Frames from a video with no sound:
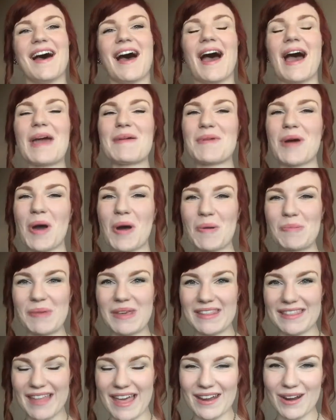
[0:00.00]
I'm
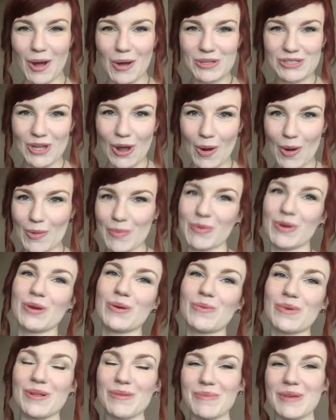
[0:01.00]
hoping that October
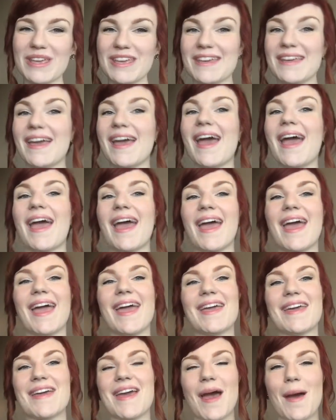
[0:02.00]
will be
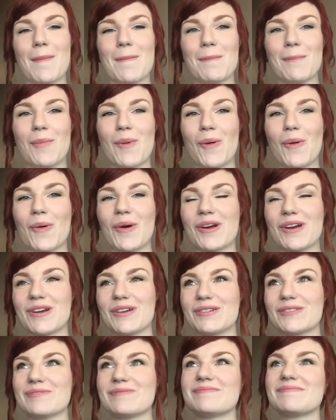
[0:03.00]
a more
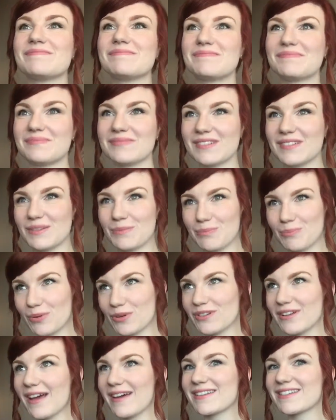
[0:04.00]

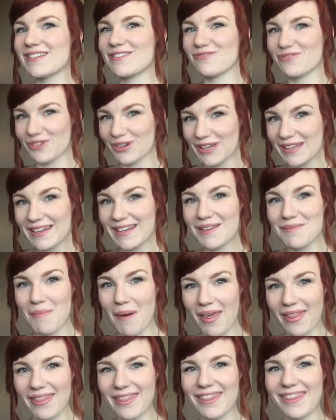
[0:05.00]
productive reading
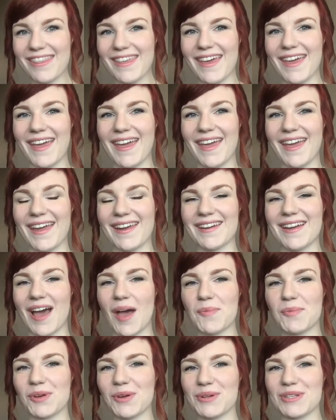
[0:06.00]
month, and
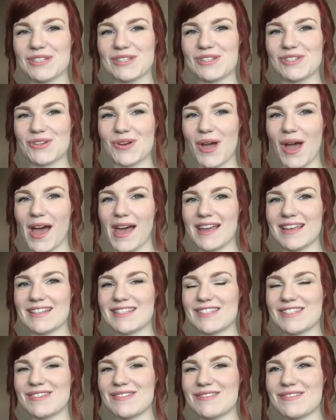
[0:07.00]
I'm going to try
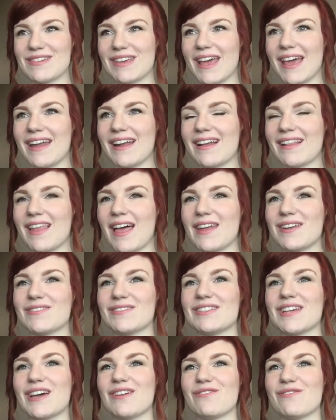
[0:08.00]
to get a lot
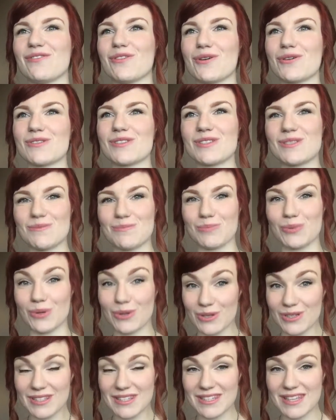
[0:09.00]
of diverse
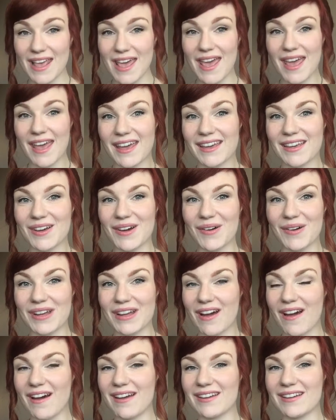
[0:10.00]
books going
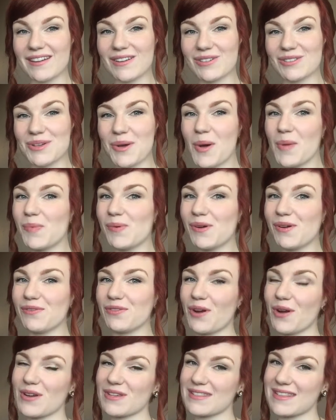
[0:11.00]
on in October. Of
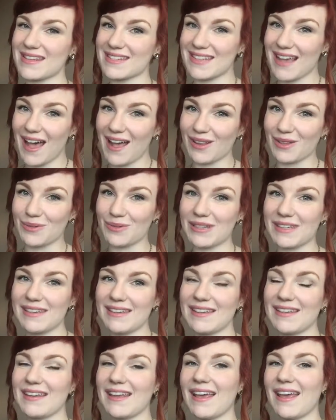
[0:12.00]
course, there's
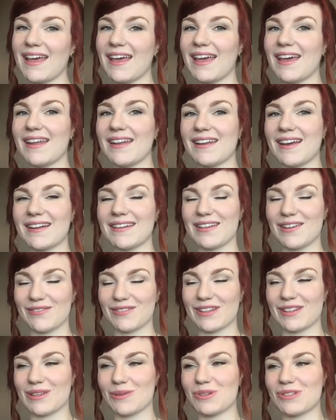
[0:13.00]
Halloween, and I
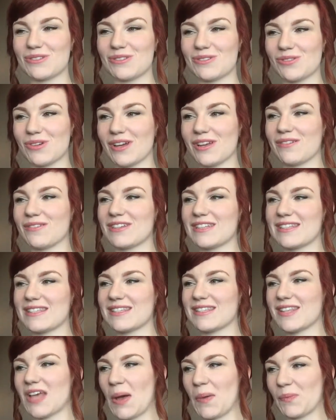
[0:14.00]
definitely want to try to read
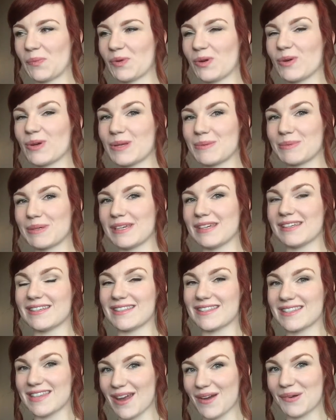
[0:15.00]
some creepy,
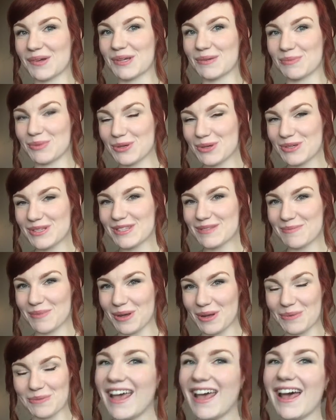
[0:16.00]
scary books,
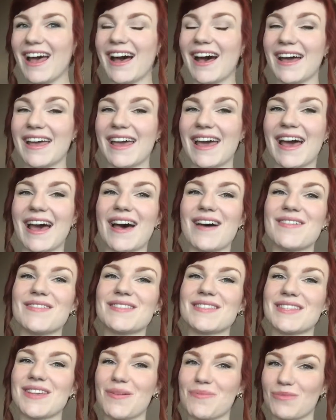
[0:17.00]
but I have
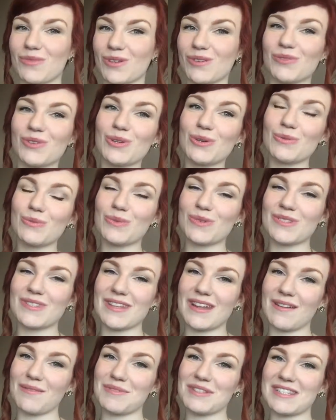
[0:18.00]
some review books
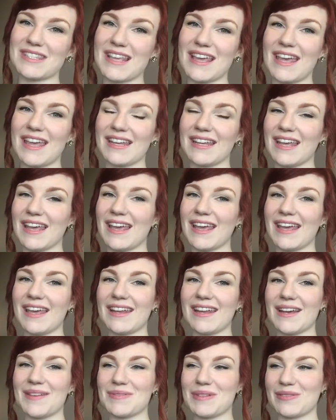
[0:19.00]
that I've been sent,
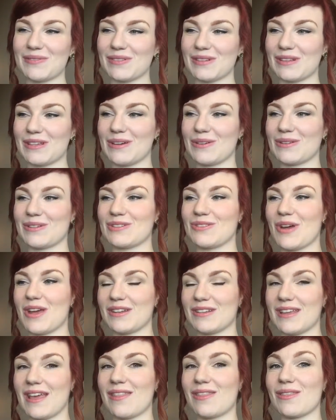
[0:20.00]
and I'm definitely going to try
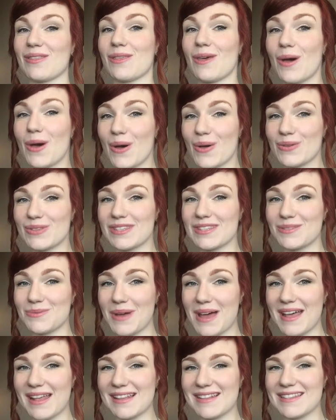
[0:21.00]
to get those as
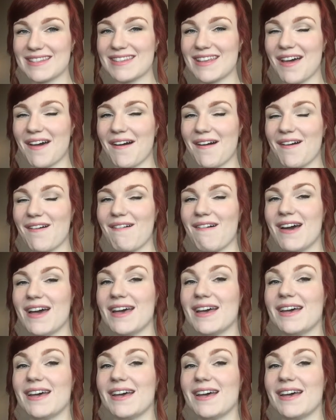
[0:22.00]
well. So